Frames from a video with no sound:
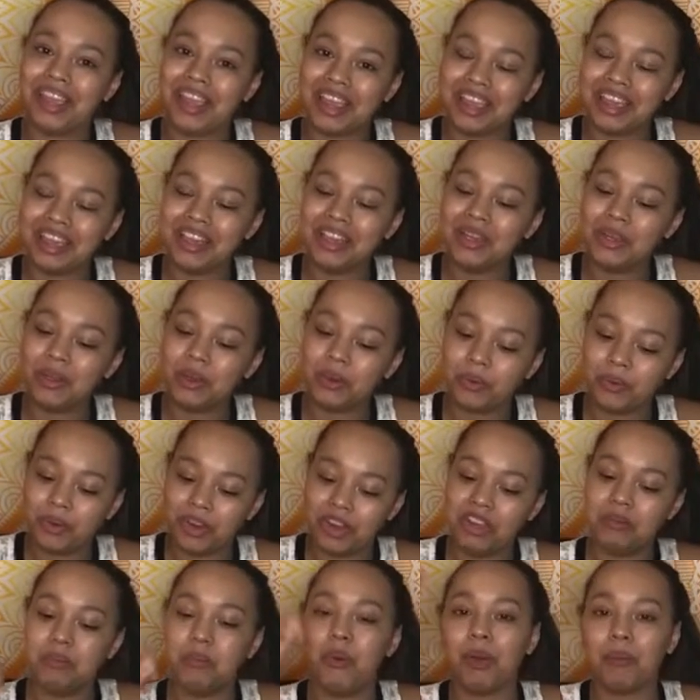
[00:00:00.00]
read more
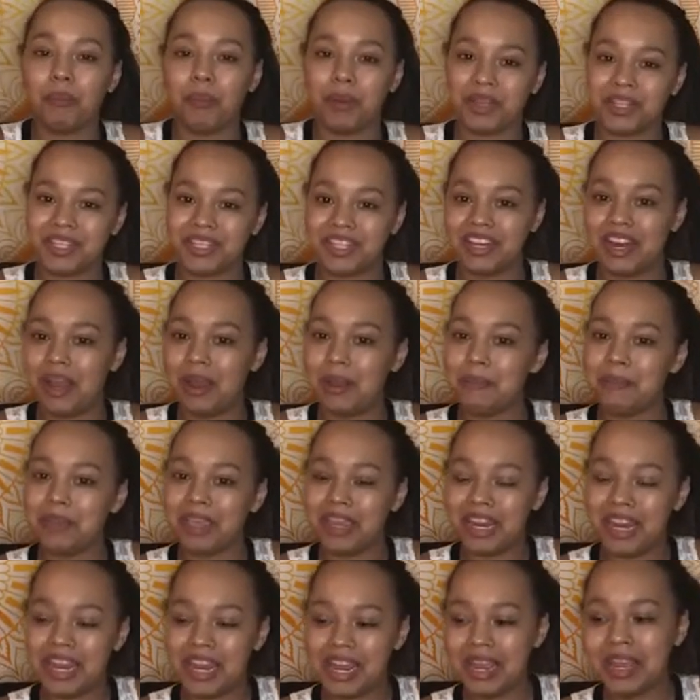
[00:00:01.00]
books than I'm getting.
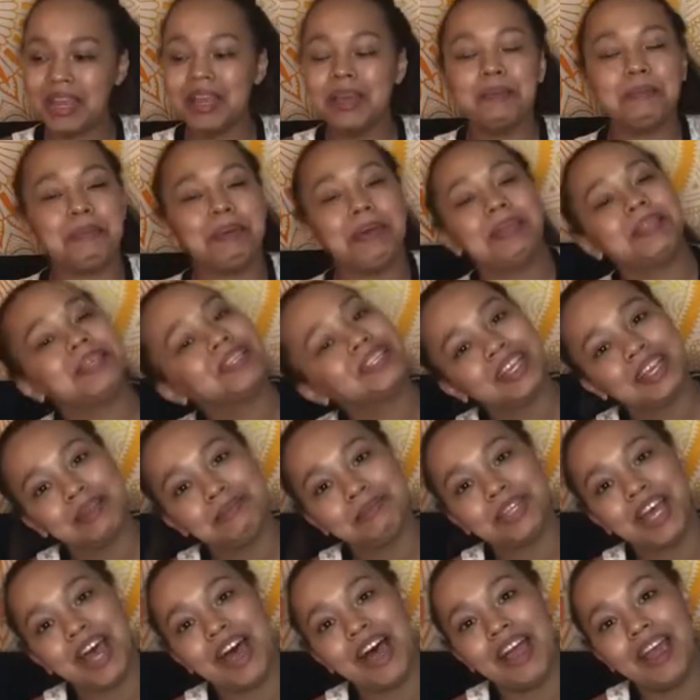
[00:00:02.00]
But at the same
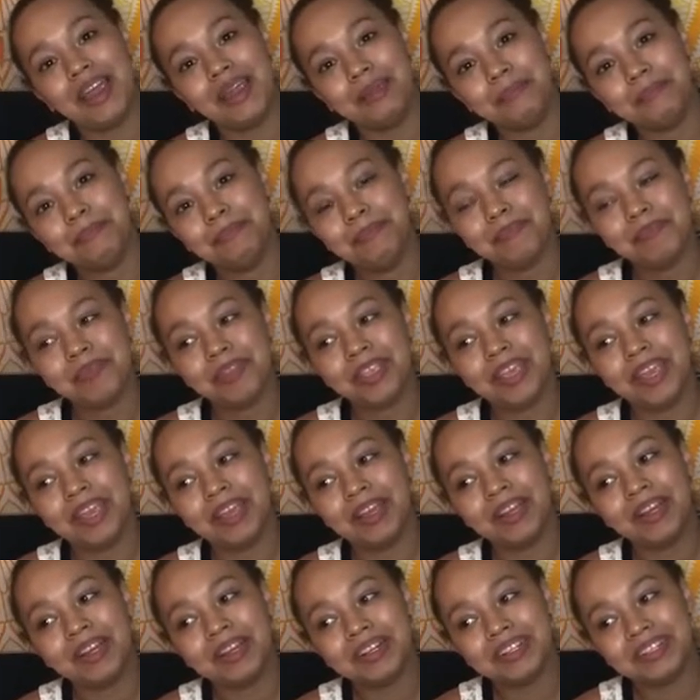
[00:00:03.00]
time, it hurts
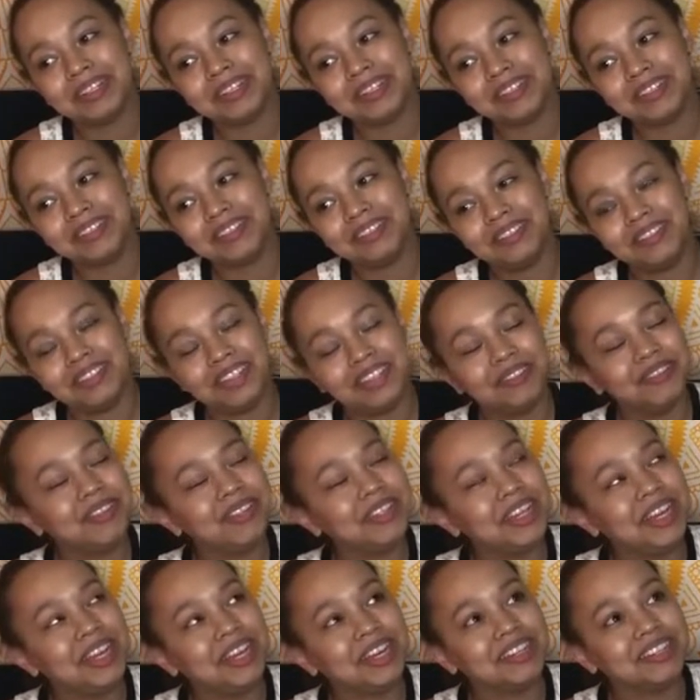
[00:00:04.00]
still. It really
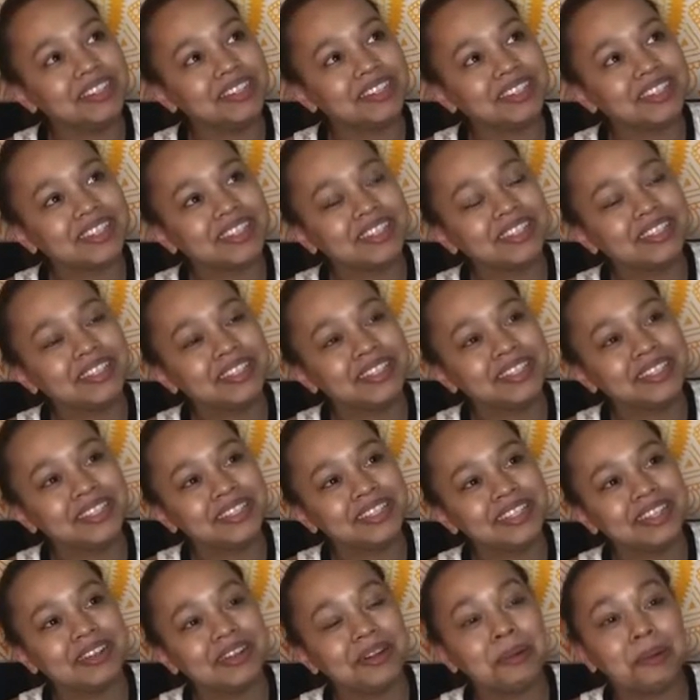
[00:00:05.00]
hurts, because your girl
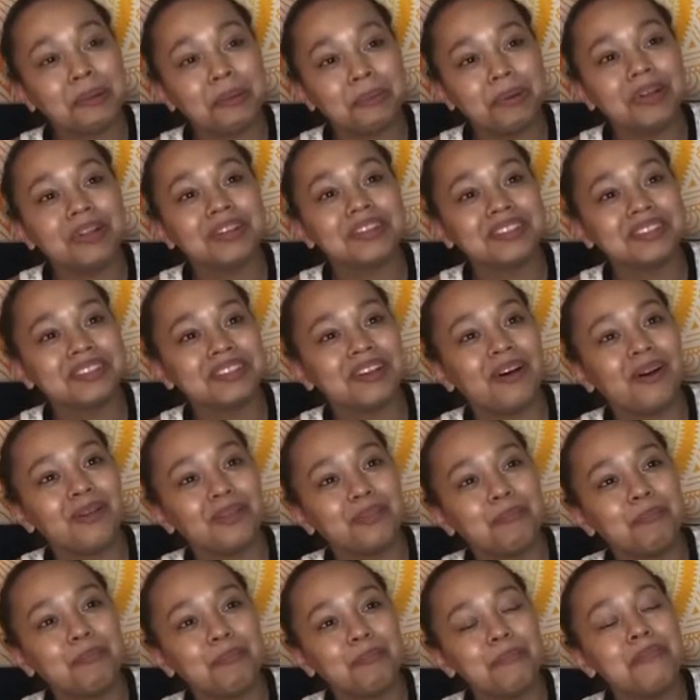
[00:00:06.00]
wants
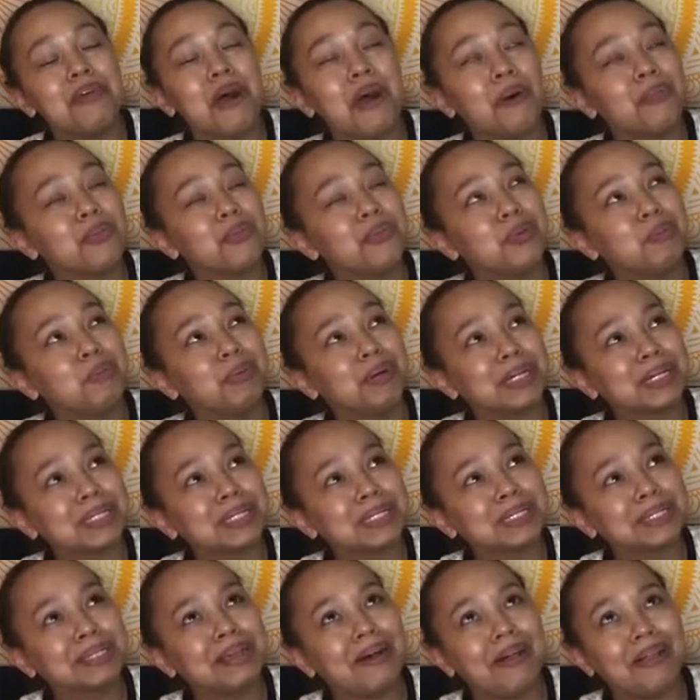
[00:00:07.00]
all the new books, all
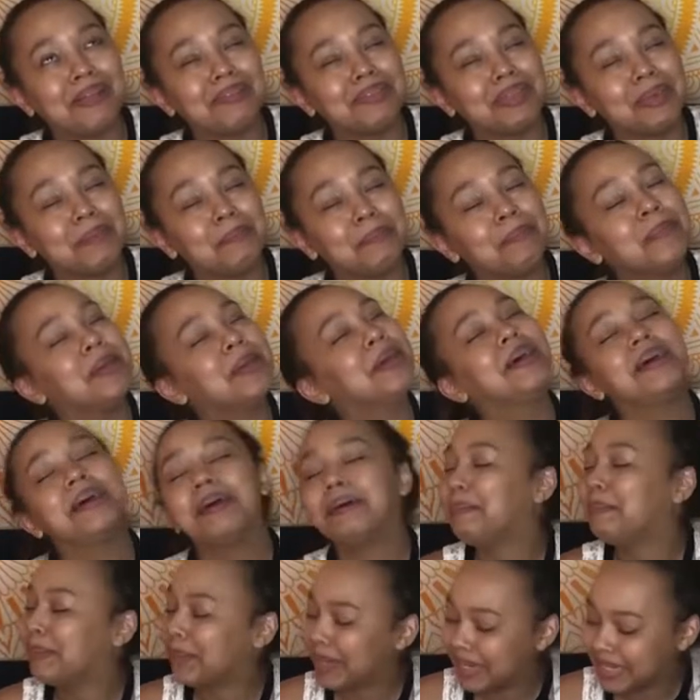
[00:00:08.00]
of them.
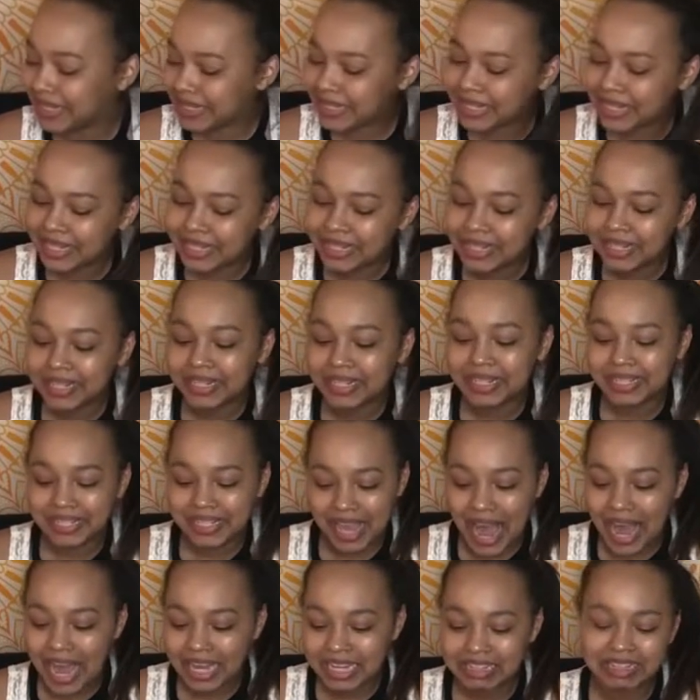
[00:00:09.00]
But yeah,
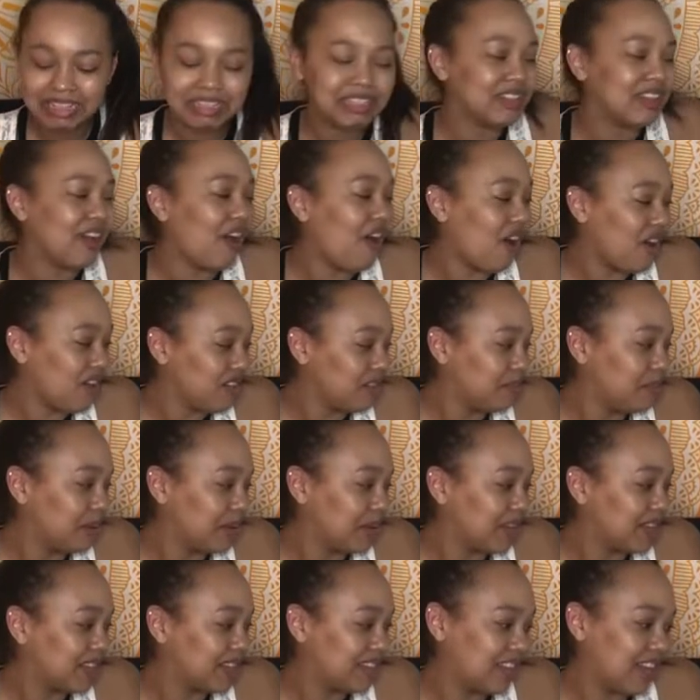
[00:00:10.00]
just all the books that I
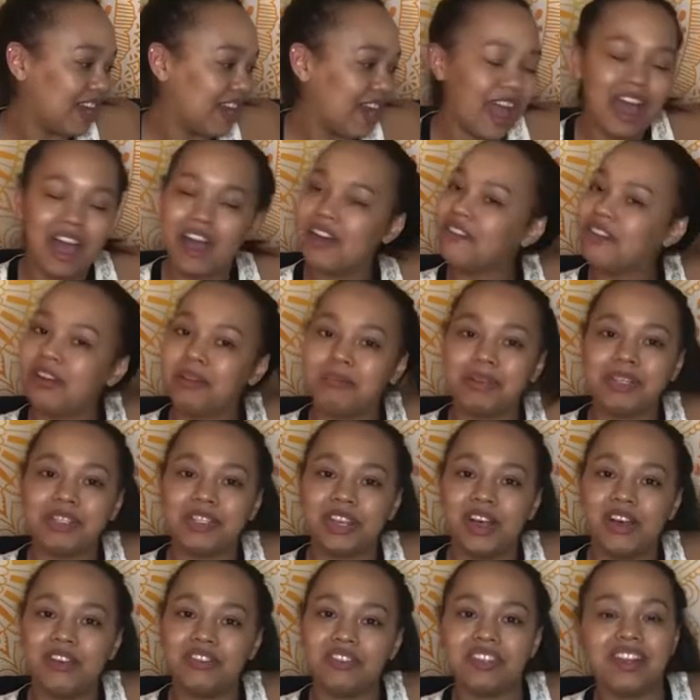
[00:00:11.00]
have on my shelves that I
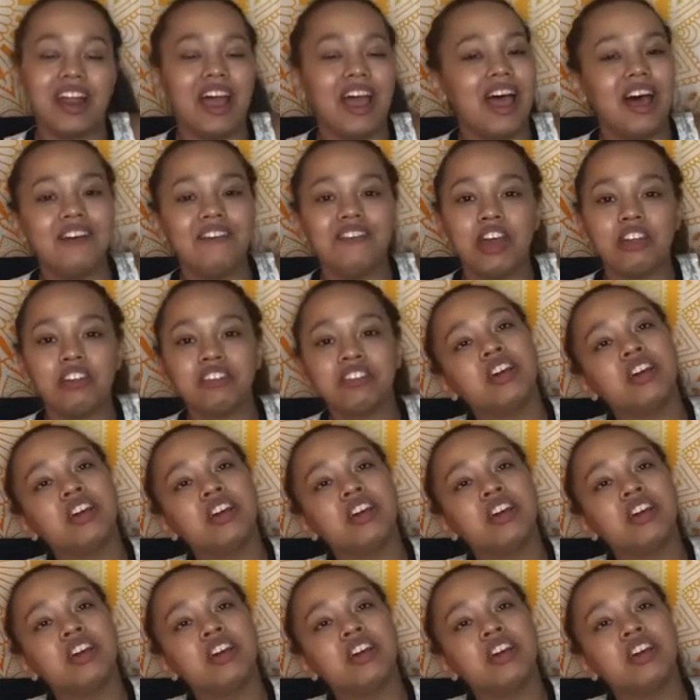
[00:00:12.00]
have not touched